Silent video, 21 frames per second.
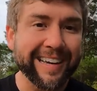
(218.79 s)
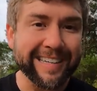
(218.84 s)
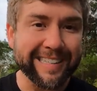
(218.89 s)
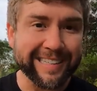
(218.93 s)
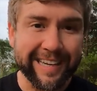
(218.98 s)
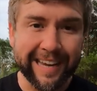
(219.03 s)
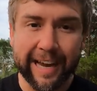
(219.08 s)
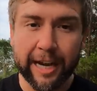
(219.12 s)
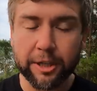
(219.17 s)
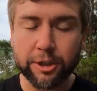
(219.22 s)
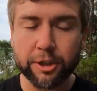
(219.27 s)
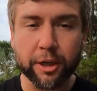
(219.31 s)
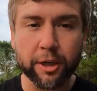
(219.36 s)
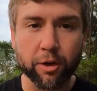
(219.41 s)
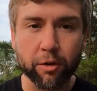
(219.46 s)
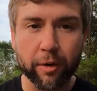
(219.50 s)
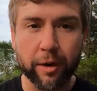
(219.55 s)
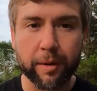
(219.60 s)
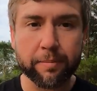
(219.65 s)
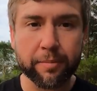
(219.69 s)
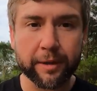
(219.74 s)
Is cash a
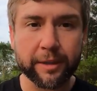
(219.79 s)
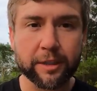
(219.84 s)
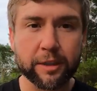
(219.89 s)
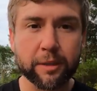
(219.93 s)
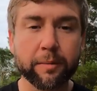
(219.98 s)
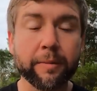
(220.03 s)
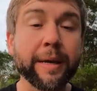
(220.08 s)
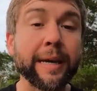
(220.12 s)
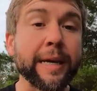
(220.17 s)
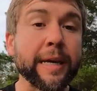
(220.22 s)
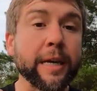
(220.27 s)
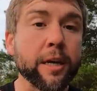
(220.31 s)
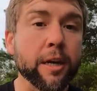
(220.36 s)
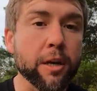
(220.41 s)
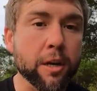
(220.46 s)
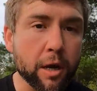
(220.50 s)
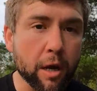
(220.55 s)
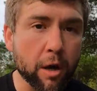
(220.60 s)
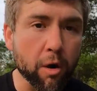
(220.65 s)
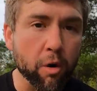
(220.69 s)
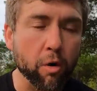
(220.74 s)
great place to be?
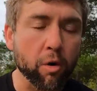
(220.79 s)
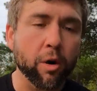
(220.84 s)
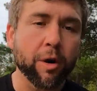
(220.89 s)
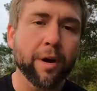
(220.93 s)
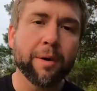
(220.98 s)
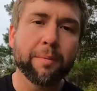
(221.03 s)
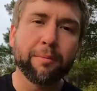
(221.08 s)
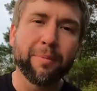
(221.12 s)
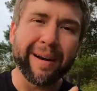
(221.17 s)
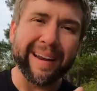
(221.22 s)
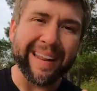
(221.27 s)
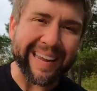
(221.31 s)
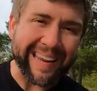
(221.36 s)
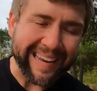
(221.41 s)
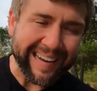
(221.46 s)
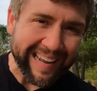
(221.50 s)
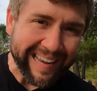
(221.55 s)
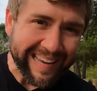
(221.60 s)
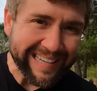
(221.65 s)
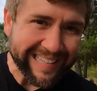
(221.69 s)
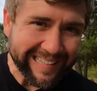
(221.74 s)
No, but
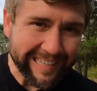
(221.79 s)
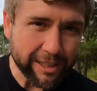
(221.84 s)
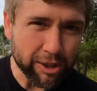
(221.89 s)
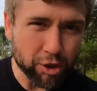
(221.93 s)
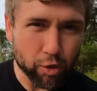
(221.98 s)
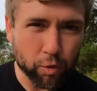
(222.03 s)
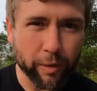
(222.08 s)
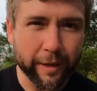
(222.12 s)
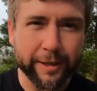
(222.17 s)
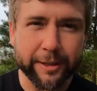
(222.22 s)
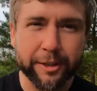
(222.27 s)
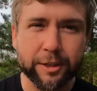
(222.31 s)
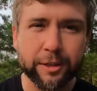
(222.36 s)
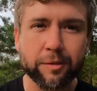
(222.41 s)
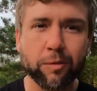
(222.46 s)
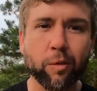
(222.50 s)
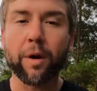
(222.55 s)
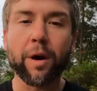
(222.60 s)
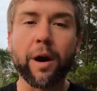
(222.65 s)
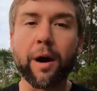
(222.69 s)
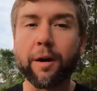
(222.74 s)
in a
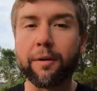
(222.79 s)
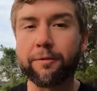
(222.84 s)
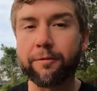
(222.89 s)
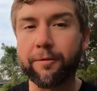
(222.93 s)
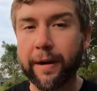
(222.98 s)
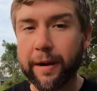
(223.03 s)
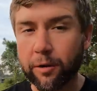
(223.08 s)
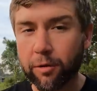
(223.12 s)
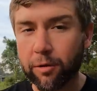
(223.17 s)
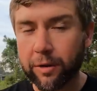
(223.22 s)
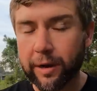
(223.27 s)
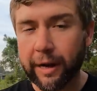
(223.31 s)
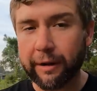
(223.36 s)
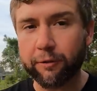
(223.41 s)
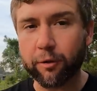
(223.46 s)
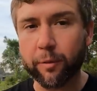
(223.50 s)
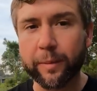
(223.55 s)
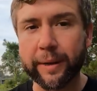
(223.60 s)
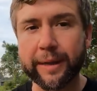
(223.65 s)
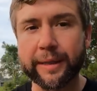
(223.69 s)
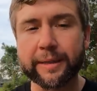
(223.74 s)
situation where our federal
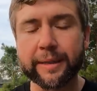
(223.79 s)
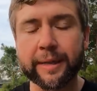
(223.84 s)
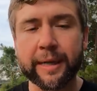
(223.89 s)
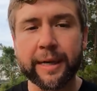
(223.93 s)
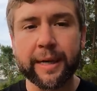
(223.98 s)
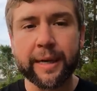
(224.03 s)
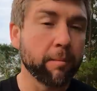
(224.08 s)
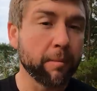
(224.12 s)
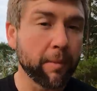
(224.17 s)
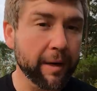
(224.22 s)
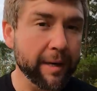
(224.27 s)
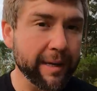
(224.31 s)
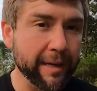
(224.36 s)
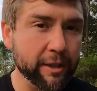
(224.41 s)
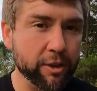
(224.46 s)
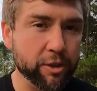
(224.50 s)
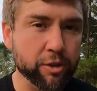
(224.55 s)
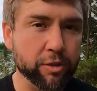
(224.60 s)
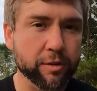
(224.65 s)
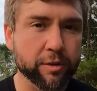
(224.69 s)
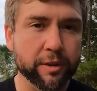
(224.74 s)
government, the money
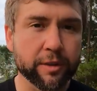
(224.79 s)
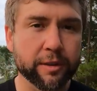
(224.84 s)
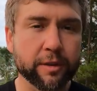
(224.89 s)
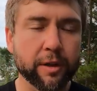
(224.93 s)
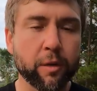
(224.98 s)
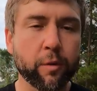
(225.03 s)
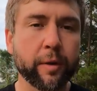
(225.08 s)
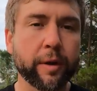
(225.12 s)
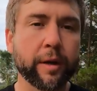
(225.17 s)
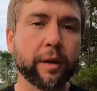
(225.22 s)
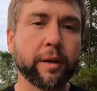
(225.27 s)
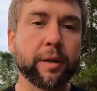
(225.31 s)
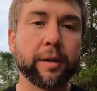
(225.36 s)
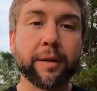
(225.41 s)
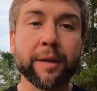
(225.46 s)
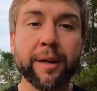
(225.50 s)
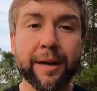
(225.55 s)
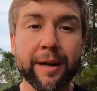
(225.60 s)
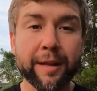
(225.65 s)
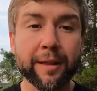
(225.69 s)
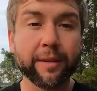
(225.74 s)
issues that's going
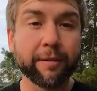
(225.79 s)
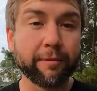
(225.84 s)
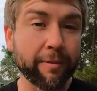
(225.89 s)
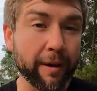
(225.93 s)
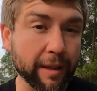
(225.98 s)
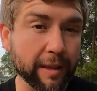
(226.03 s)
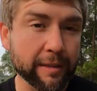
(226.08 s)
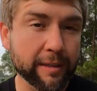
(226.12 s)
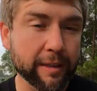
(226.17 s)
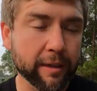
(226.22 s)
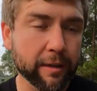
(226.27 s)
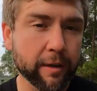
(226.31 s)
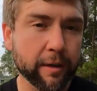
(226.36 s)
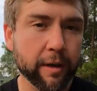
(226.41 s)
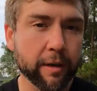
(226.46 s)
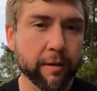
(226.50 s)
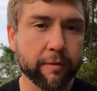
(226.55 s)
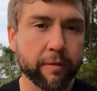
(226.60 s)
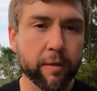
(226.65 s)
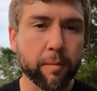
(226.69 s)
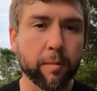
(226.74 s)
on, the
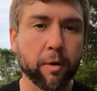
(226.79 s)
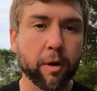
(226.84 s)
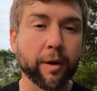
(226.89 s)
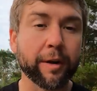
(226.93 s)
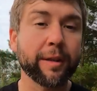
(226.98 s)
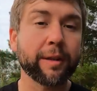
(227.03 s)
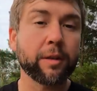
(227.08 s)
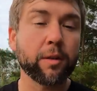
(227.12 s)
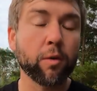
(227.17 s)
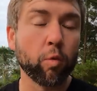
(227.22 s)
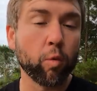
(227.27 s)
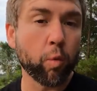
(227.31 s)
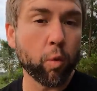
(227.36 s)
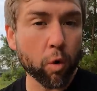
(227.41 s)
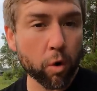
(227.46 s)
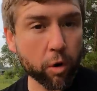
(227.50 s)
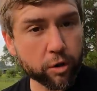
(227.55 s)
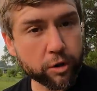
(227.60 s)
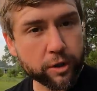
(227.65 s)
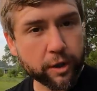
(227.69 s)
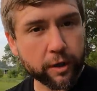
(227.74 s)
volatility of the market, the
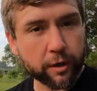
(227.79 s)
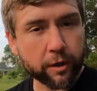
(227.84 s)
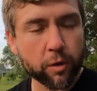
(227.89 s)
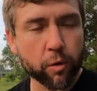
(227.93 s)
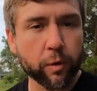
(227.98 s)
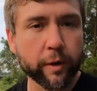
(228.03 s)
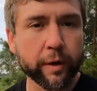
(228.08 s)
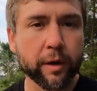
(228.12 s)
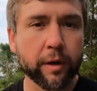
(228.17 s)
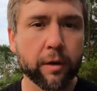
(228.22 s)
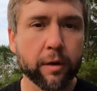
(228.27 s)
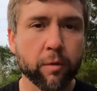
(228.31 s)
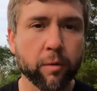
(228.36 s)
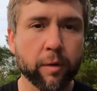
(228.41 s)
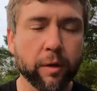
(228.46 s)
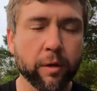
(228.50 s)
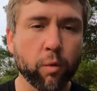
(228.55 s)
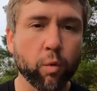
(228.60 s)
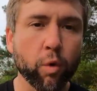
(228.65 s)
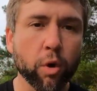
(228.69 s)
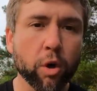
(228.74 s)
wars that are going on
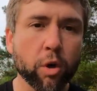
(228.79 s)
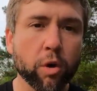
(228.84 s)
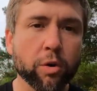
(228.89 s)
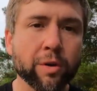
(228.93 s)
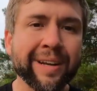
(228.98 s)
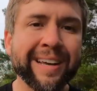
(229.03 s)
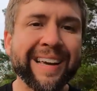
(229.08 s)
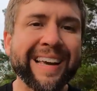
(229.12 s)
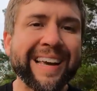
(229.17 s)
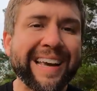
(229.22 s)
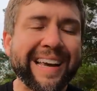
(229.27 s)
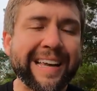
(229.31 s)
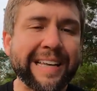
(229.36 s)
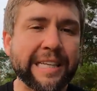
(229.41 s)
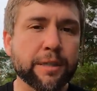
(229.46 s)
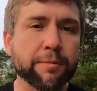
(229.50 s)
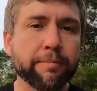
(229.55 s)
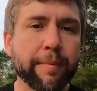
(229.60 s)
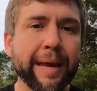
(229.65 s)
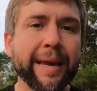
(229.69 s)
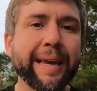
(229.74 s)
around the world,
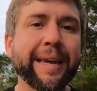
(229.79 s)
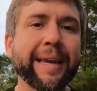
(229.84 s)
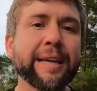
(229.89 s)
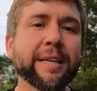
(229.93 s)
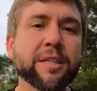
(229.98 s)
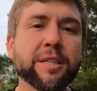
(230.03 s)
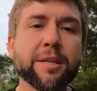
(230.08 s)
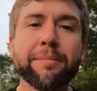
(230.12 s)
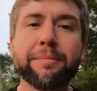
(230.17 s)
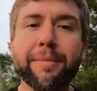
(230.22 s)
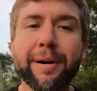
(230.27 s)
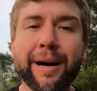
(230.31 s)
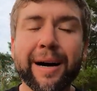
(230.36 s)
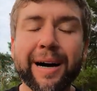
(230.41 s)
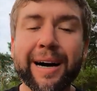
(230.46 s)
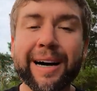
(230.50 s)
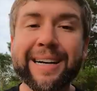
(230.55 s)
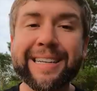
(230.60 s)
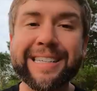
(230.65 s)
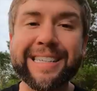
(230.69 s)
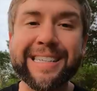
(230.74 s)
it's making some
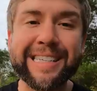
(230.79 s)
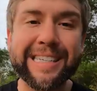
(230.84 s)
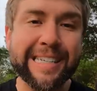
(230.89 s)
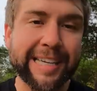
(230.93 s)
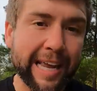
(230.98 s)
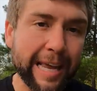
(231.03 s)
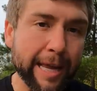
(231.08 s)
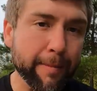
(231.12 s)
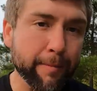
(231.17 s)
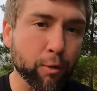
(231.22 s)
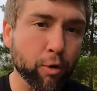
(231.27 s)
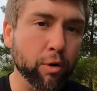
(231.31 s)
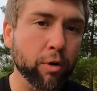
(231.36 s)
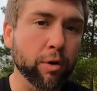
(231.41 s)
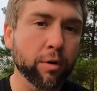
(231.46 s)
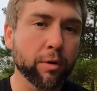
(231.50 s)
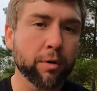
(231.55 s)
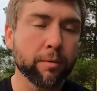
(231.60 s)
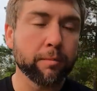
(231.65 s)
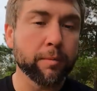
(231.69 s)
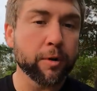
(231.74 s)

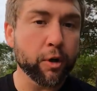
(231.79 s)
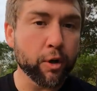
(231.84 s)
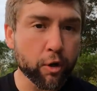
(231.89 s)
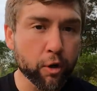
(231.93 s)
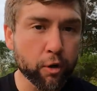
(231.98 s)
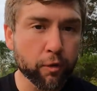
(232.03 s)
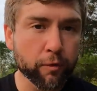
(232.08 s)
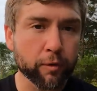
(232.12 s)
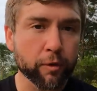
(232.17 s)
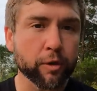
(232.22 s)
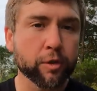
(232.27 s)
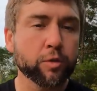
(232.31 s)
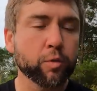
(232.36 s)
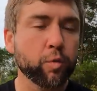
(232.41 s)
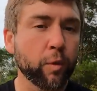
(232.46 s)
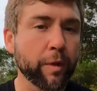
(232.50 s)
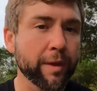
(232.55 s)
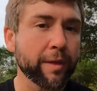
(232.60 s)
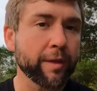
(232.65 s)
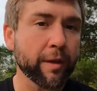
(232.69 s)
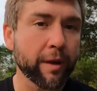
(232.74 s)
unstable
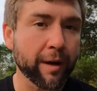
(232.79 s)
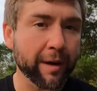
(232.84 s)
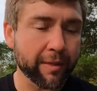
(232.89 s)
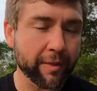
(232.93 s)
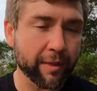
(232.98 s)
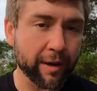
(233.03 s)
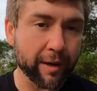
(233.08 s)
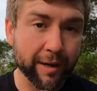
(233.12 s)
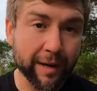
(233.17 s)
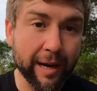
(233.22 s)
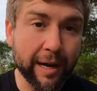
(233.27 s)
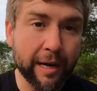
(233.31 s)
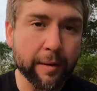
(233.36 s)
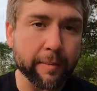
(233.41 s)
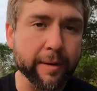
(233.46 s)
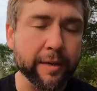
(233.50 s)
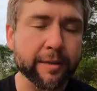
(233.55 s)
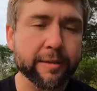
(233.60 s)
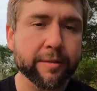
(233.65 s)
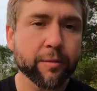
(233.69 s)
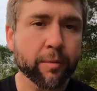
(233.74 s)
maneuvers with the
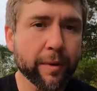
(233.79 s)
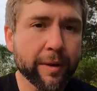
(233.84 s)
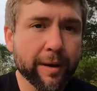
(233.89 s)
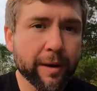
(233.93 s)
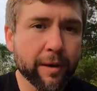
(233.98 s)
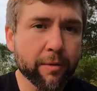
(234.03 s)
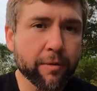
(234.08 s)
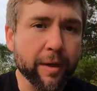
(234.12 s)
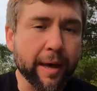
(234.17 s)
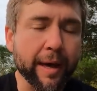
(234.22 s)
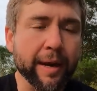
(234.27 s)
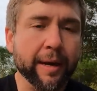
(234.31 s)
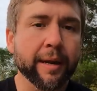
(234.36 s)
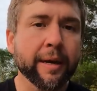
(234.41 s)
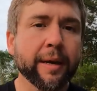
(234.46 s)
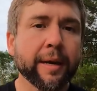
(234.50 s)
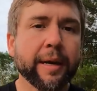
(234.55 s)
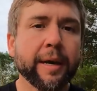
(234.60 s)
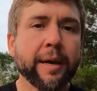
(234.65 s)
economies. We know that.